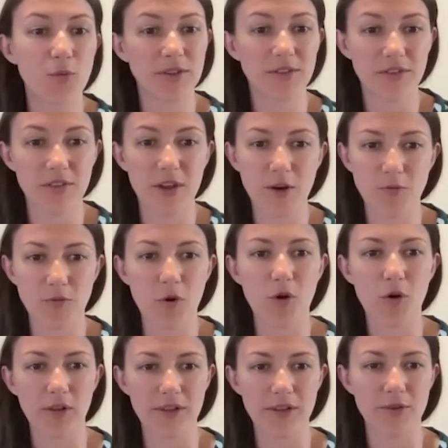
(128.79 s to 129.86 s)
What's their
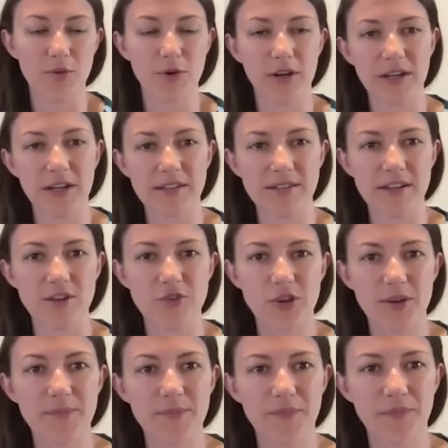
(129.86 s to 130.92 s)
role in the
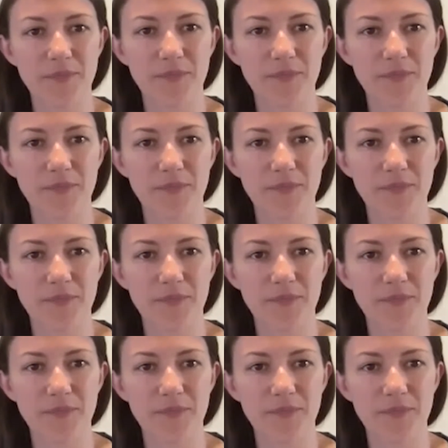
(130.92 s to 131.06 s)
organization?